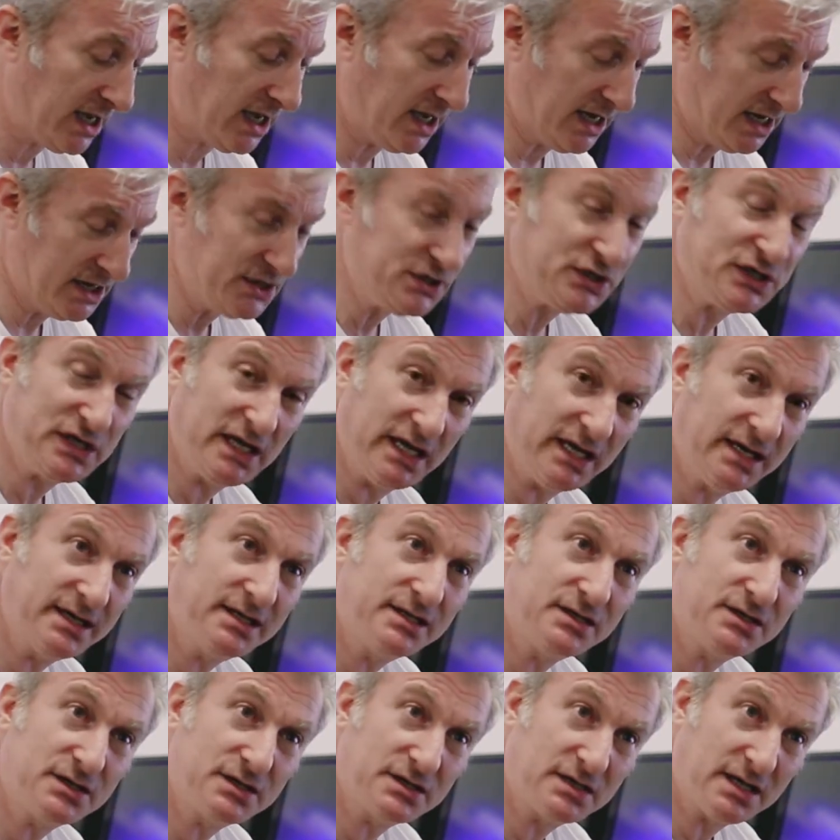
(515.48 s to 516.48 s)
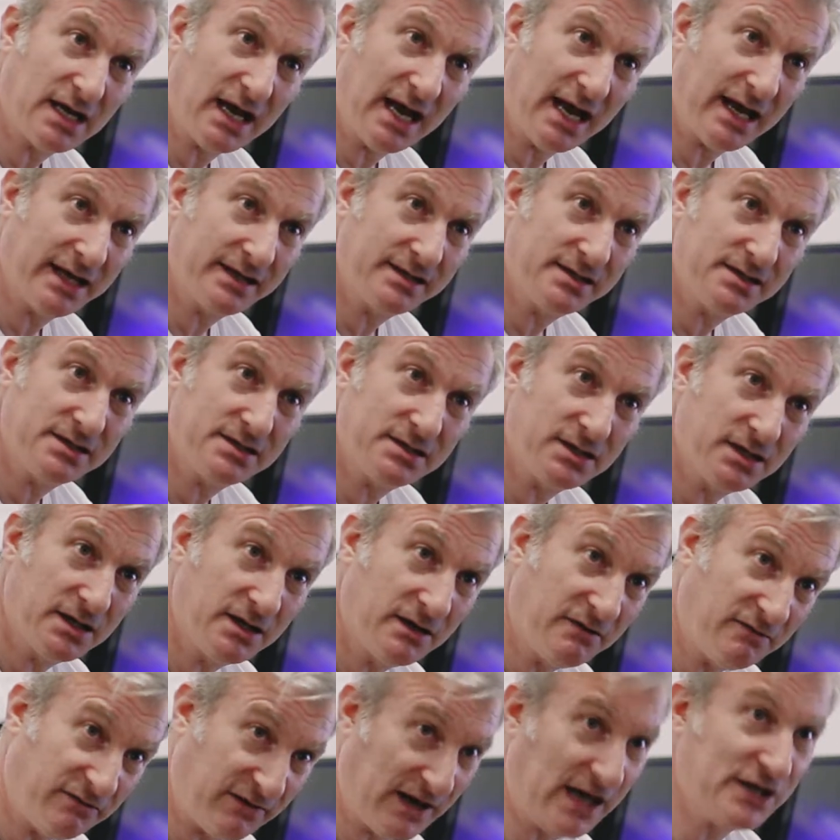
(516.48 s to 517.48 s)
e-cigs and
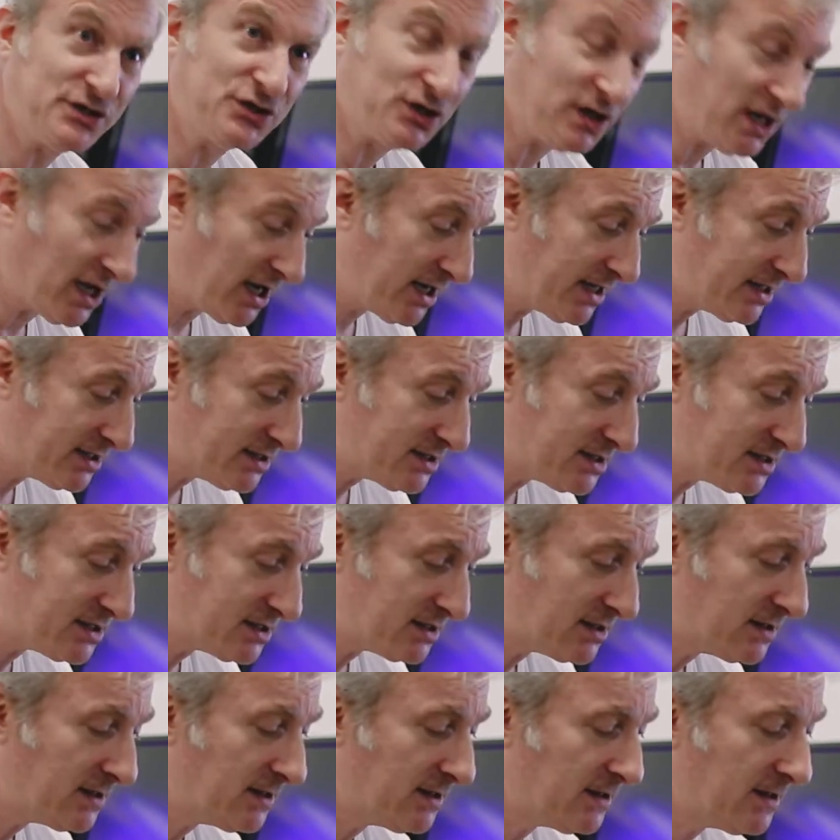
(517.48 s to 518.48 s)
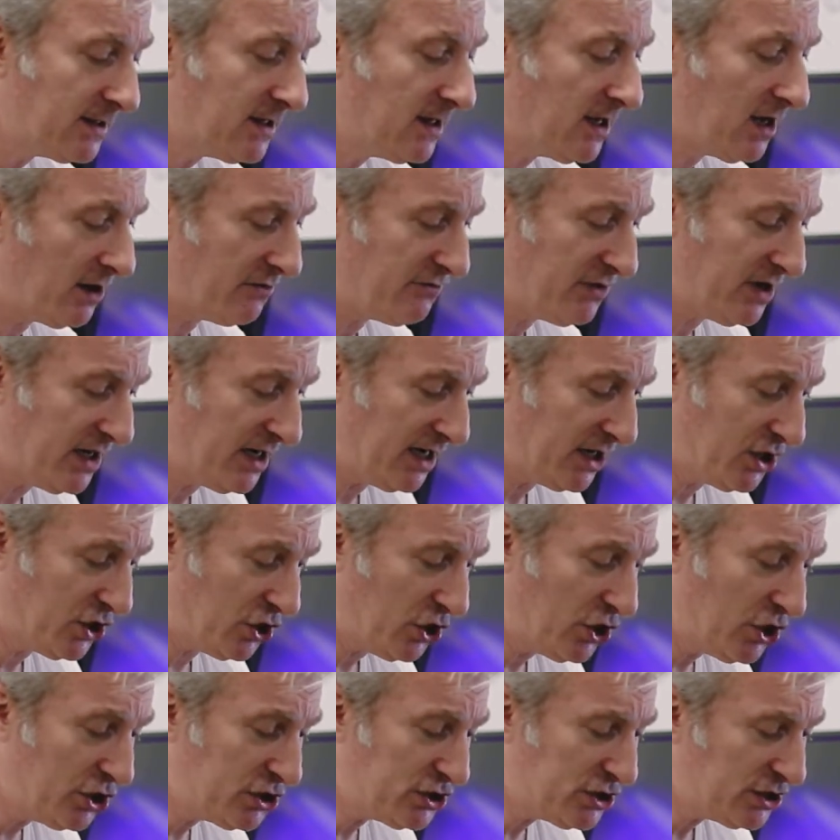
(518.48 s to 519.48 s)
flashlights are really
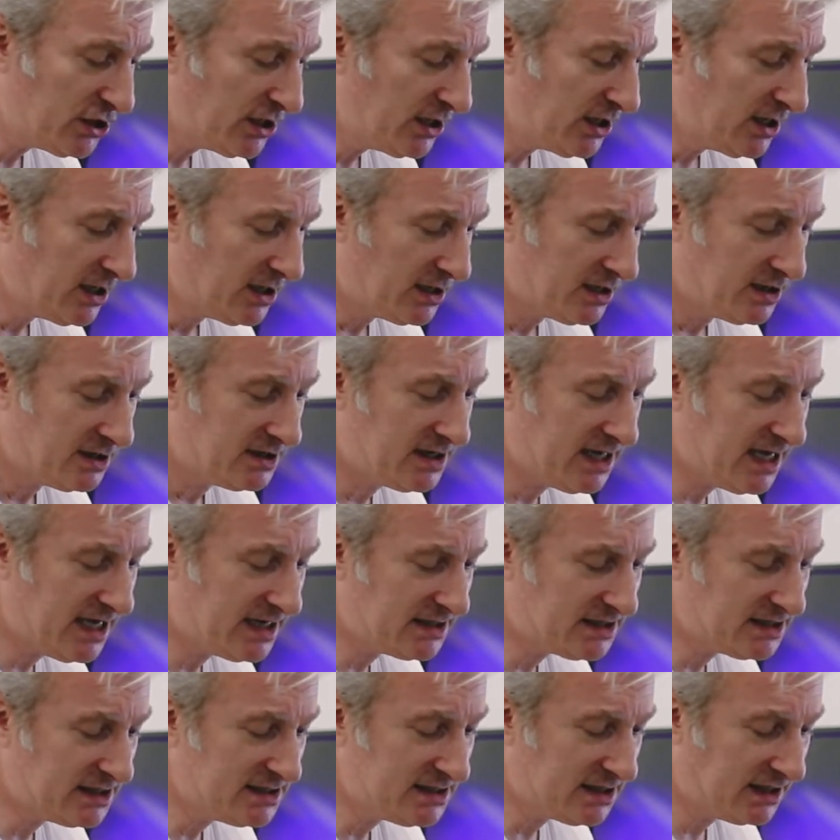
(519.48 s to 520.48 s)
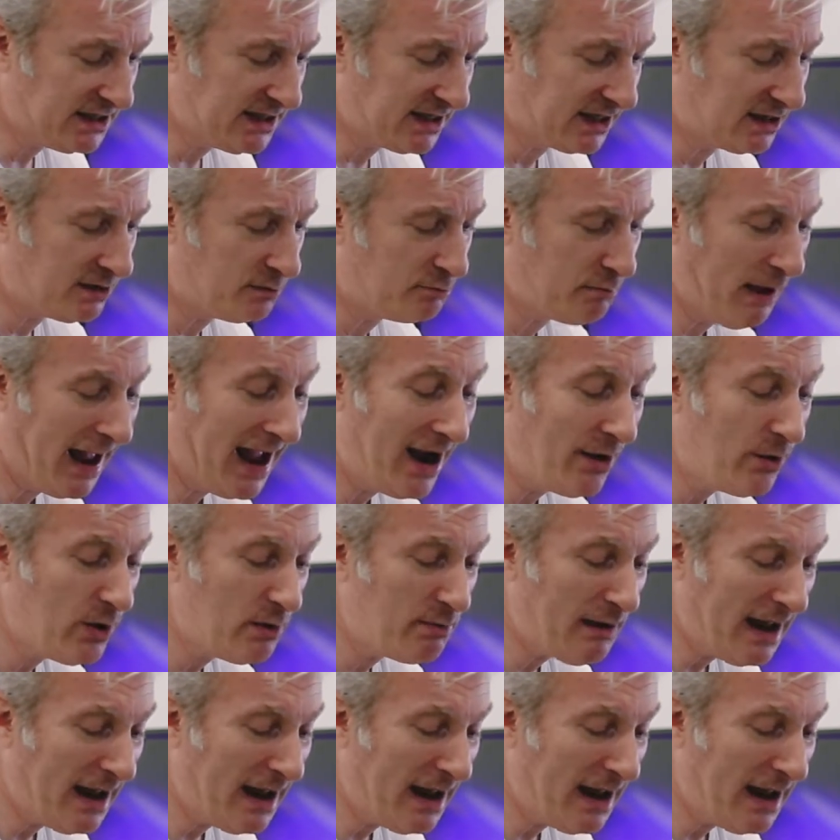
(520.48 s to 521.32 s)
good. This is a little power